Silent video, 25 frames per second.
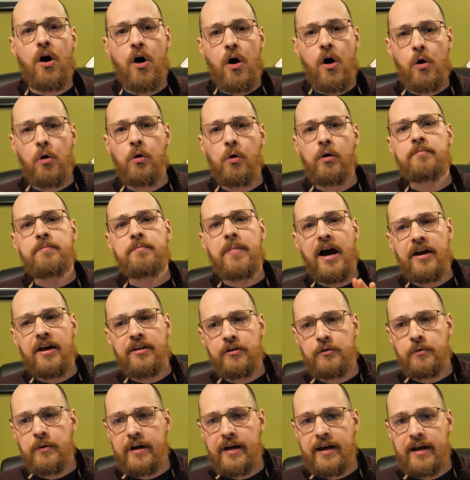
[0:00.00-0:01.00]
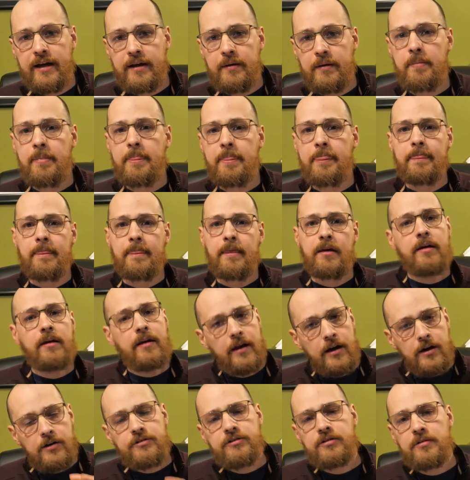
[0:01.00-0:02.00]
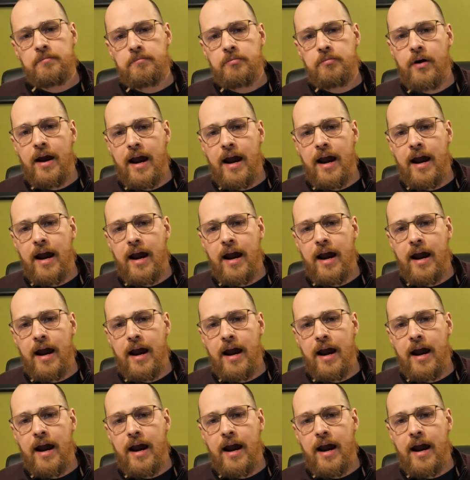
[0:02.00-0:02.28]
Oh, and by the way, here's some